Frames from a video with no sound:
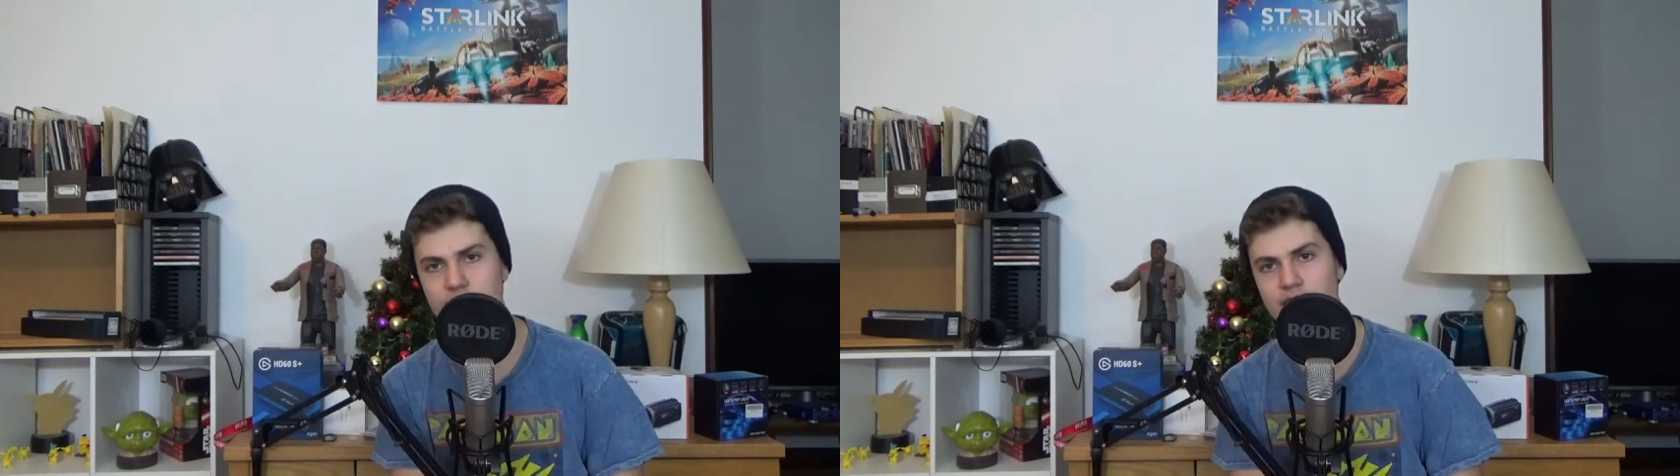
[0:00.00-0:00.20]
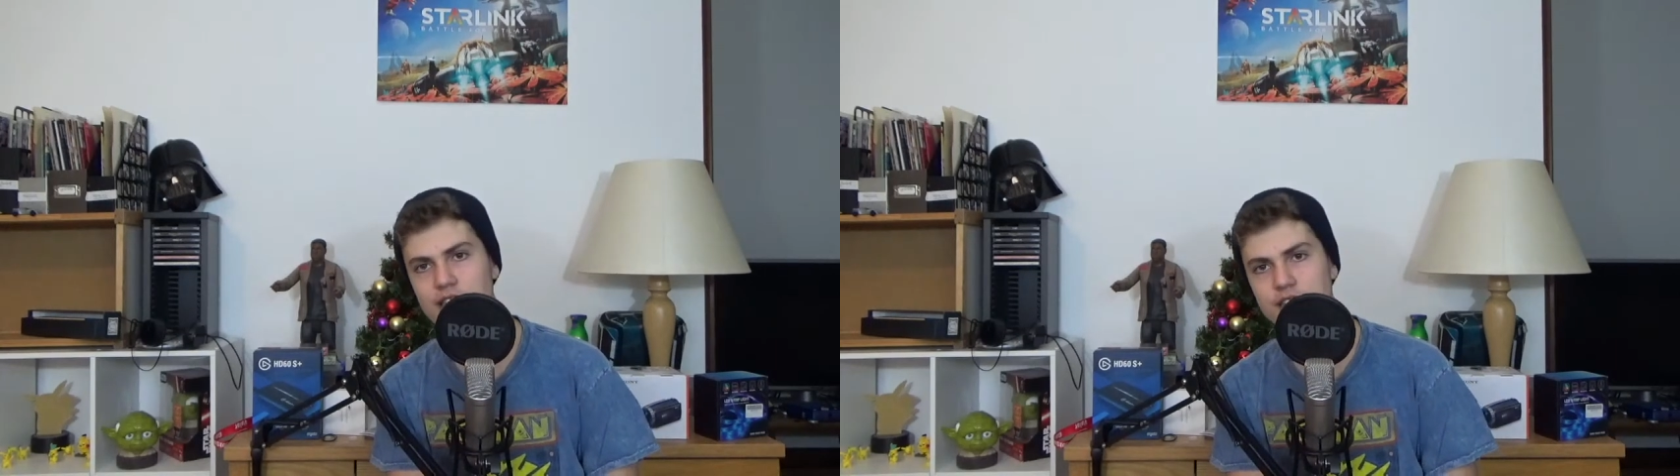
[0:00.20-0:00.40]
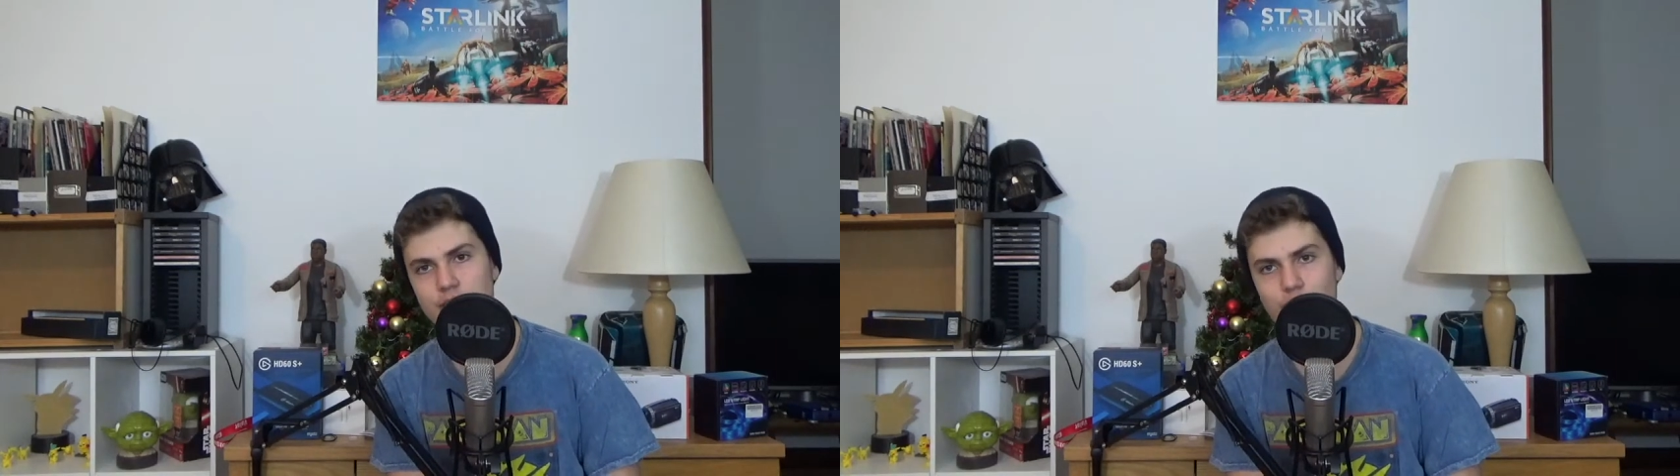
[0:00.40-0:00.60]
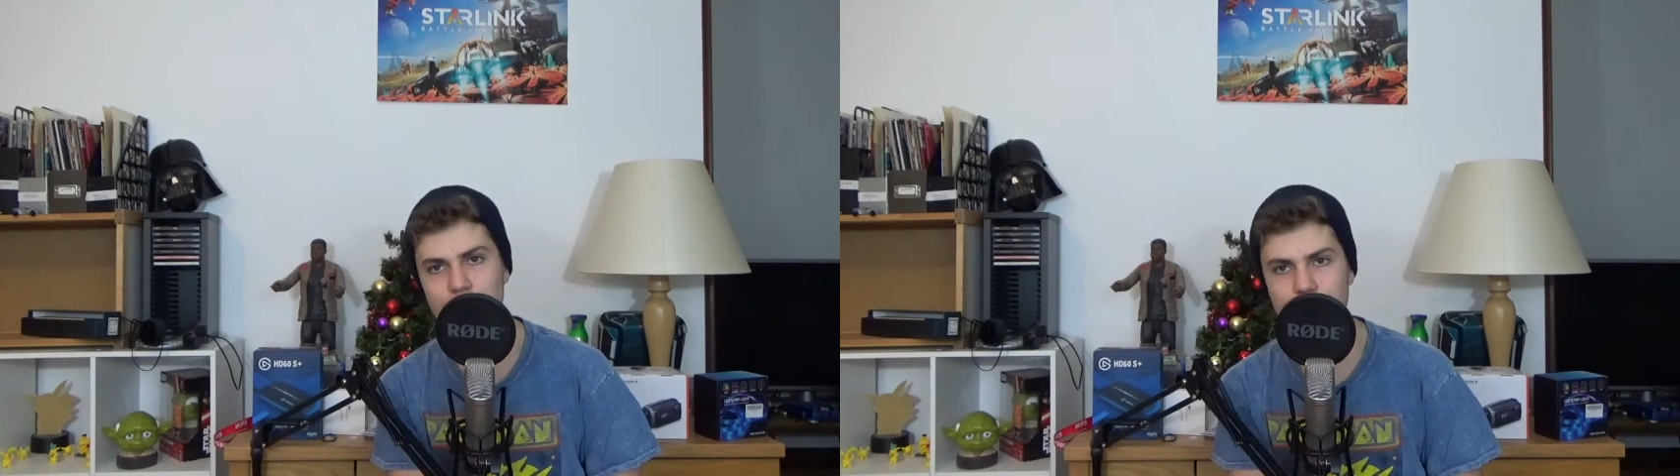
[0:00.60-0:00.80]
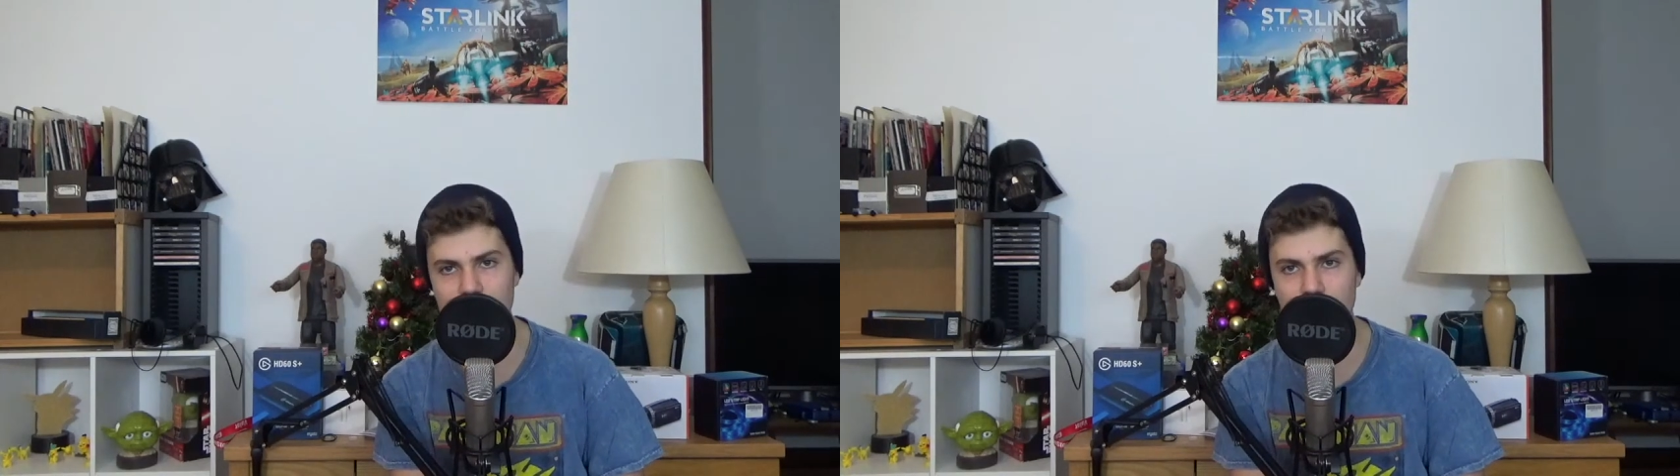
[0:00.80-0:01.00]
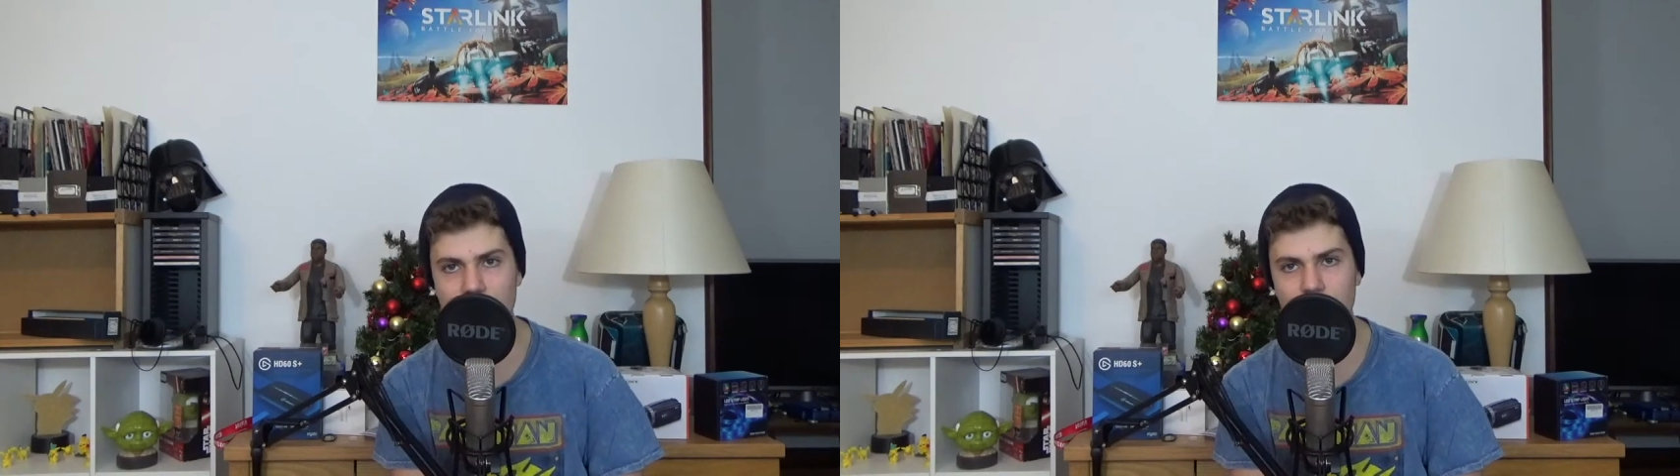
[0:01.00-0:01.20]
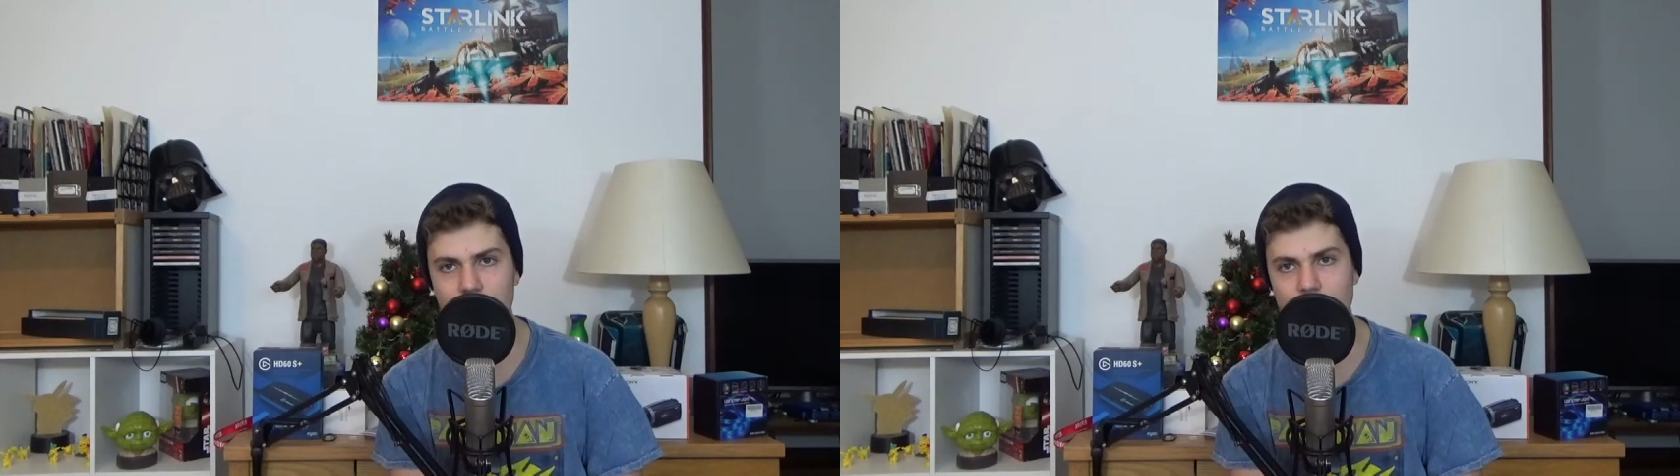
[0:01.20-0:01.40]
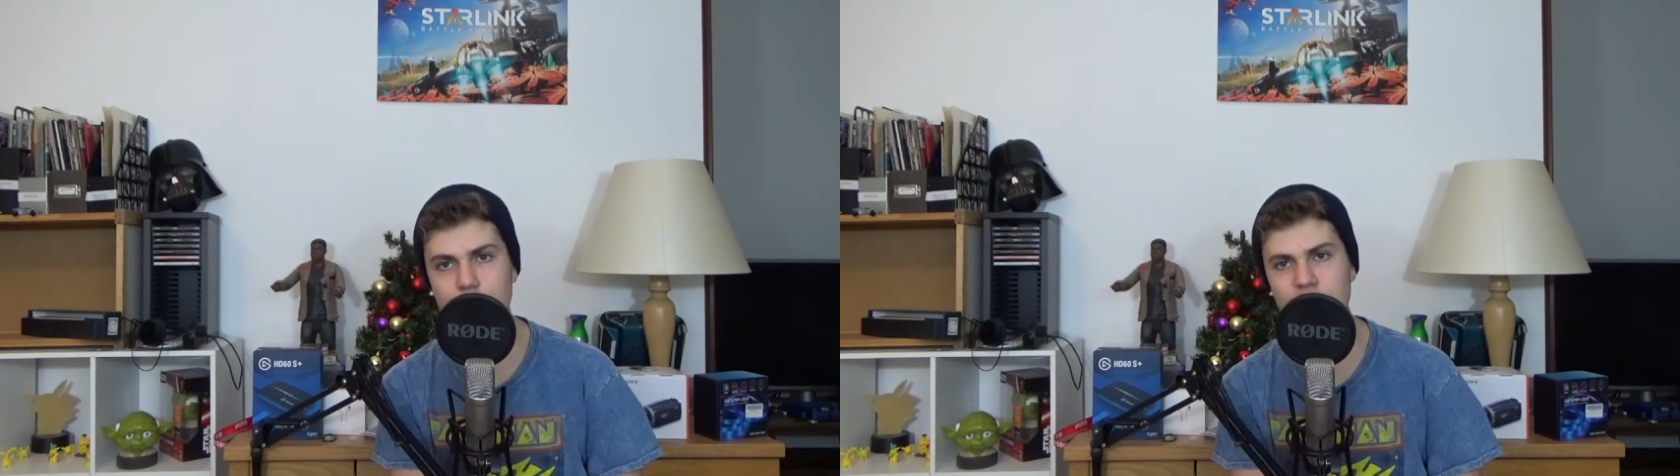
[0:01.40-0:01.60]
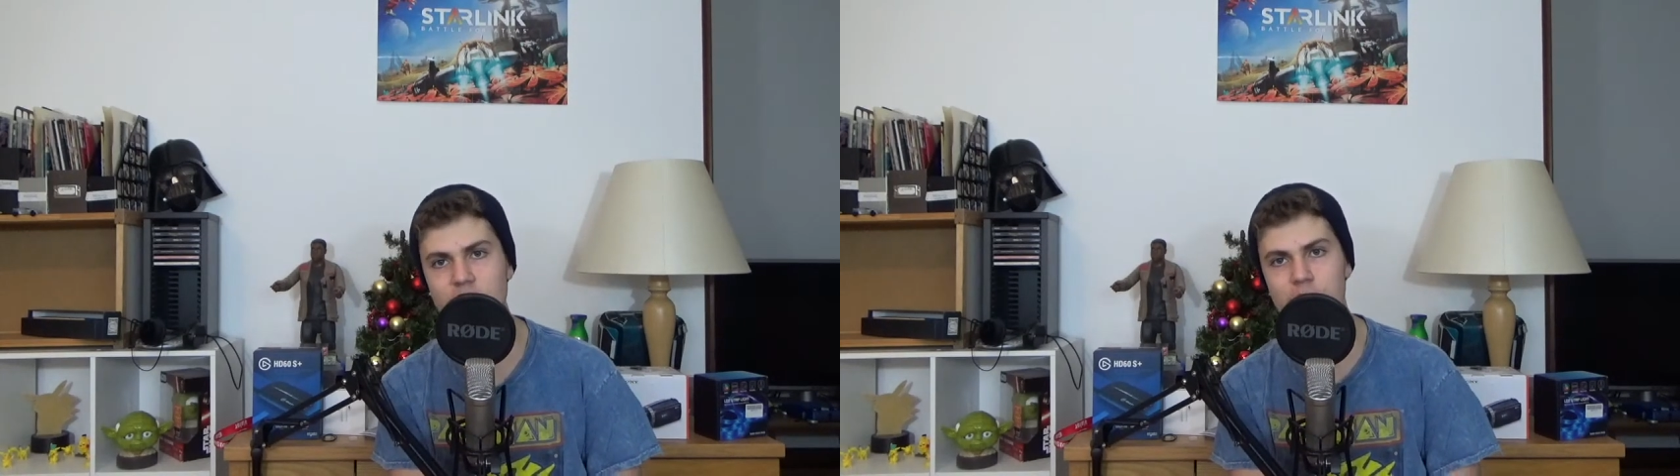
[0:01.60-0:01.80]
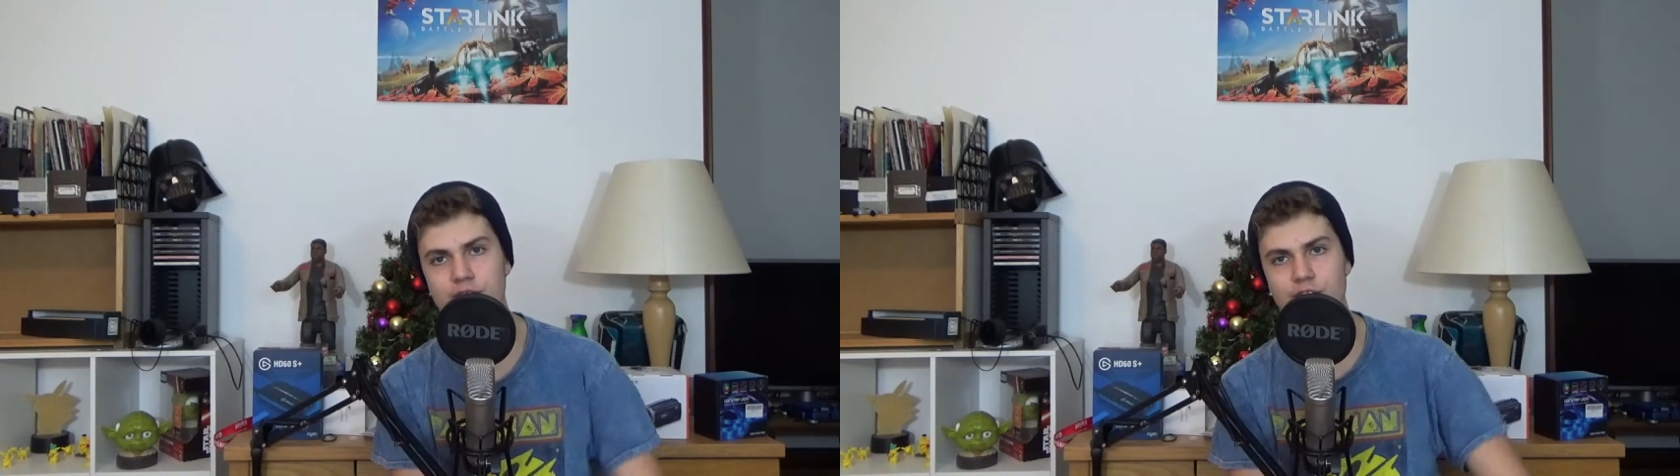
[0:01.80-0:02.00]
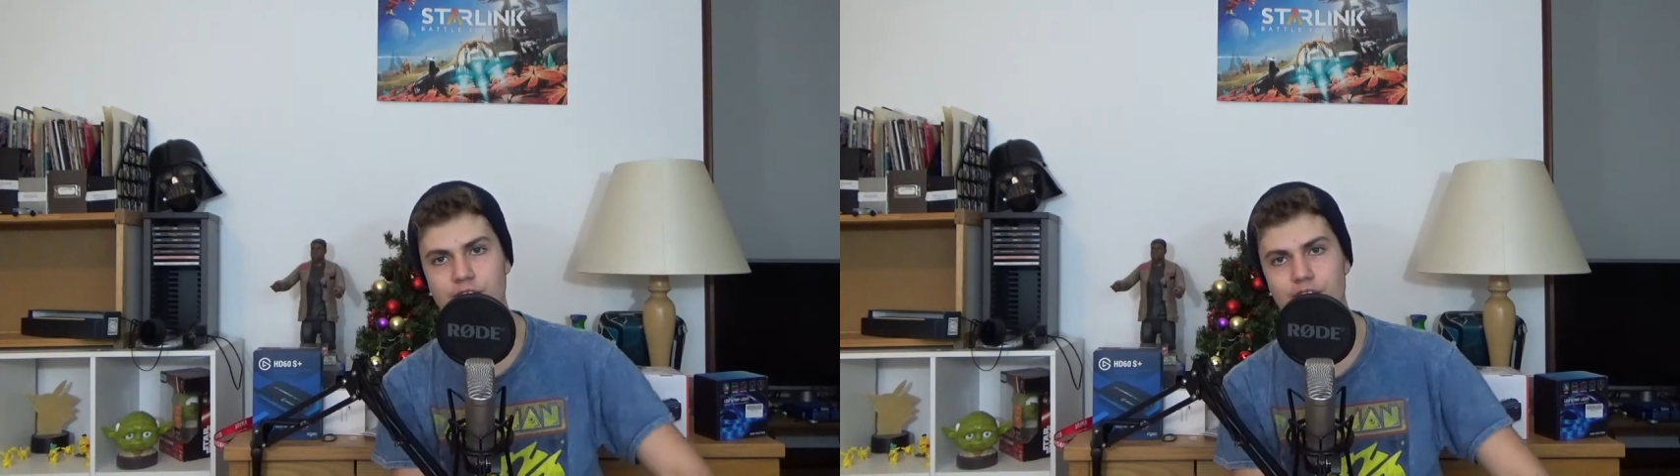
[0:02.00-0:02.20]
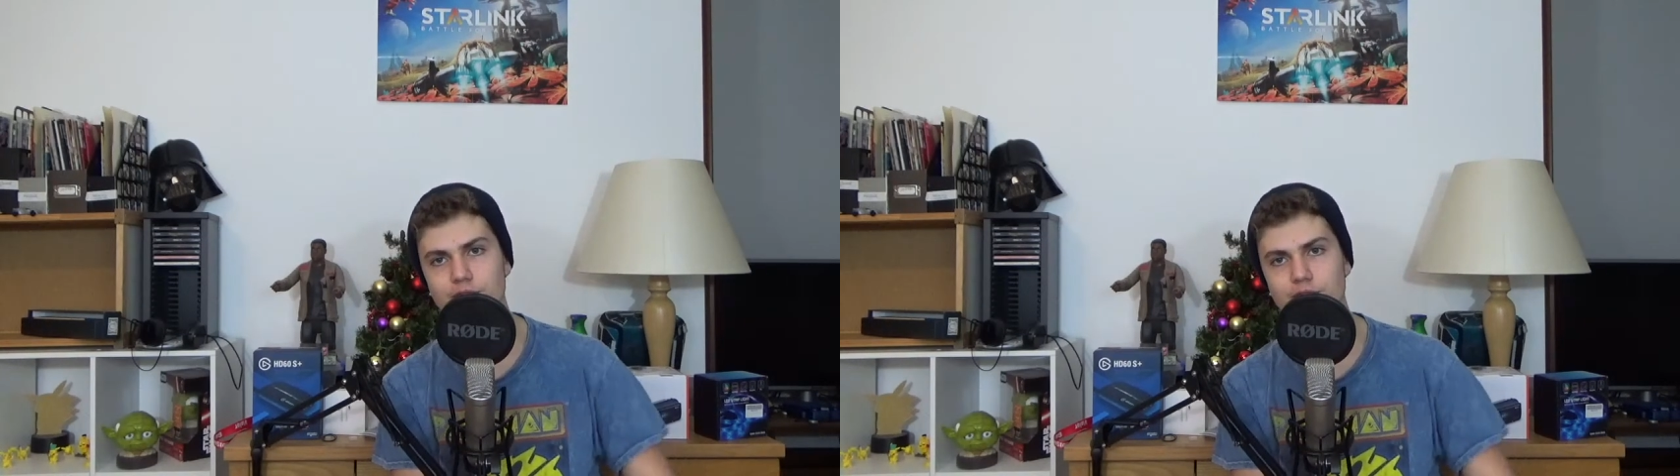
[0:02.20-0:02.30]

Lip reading: guys for watching these types of videos.